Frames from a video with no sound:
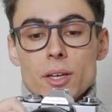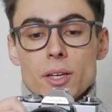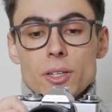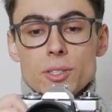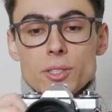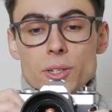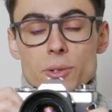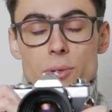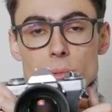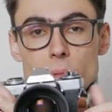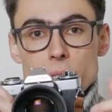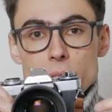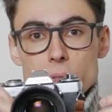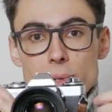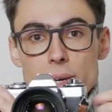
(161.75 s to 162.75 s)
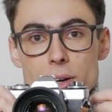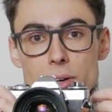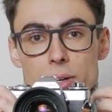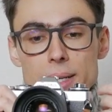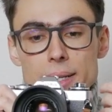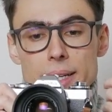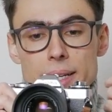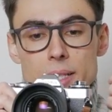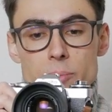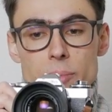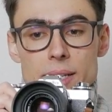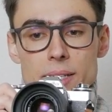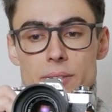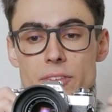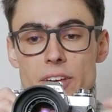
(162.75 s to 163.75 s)
So it was rather an
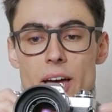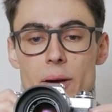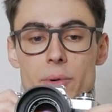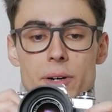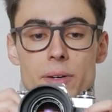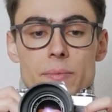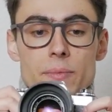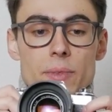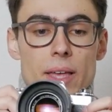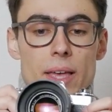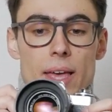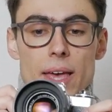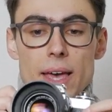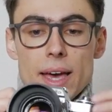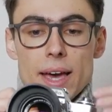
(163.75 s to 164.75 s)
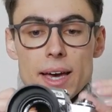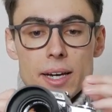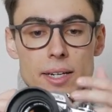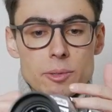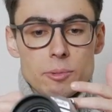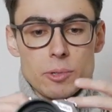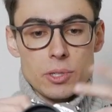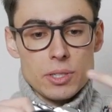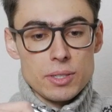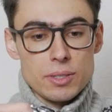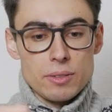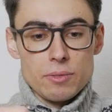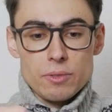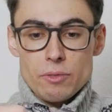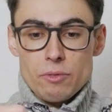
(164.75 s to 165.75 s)
expensive camera, and it was
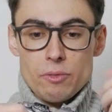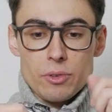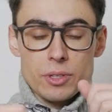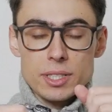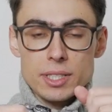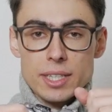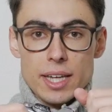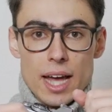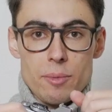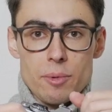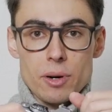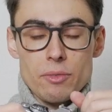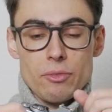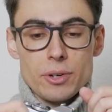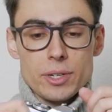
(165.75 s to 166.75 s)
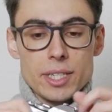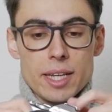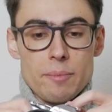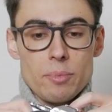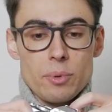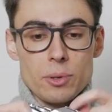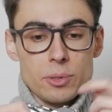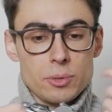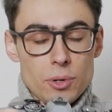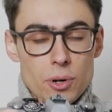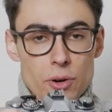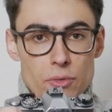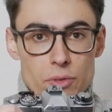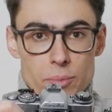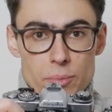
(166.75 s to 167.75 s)
the first camera, for example, to
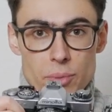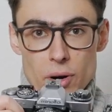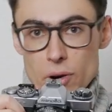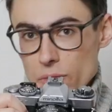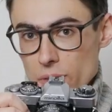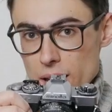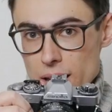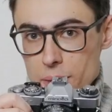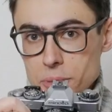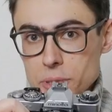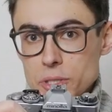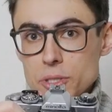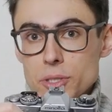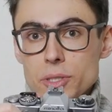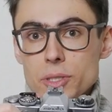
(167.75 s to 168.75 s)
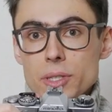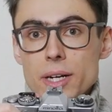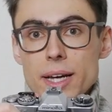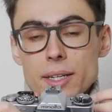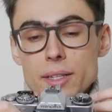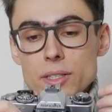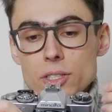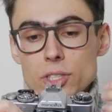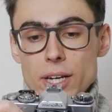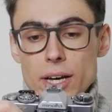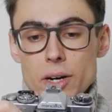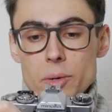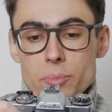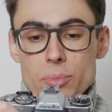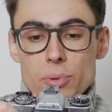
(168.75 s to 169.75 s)
offer both aperture and
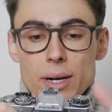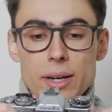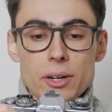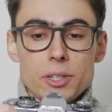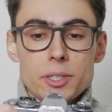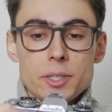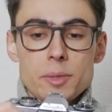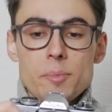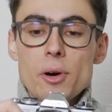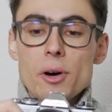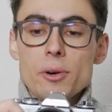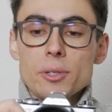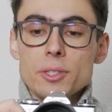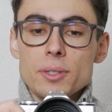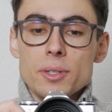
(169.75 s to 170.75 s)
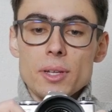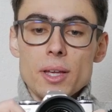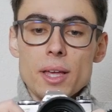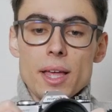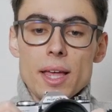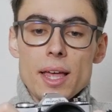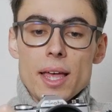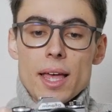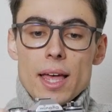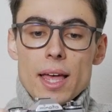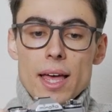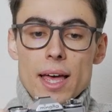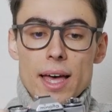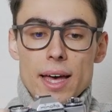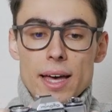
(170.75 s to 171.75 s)
shutter priority modes
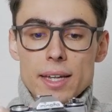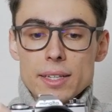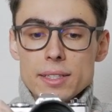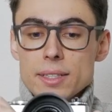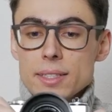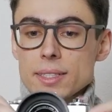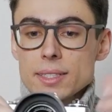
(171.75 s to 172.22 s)
and